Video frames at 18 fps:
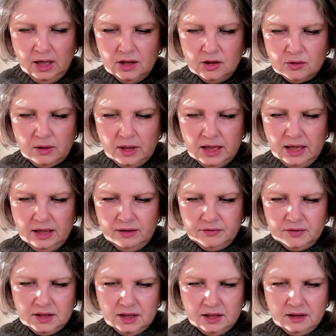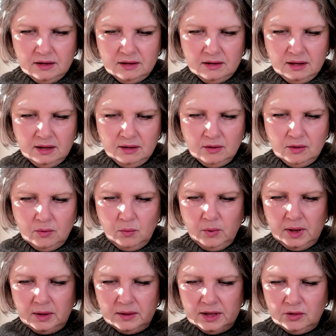So I left it
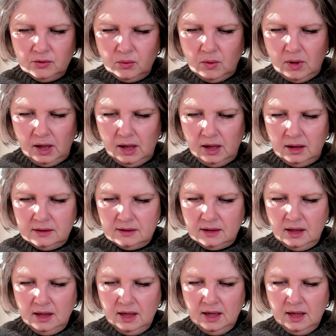where it was,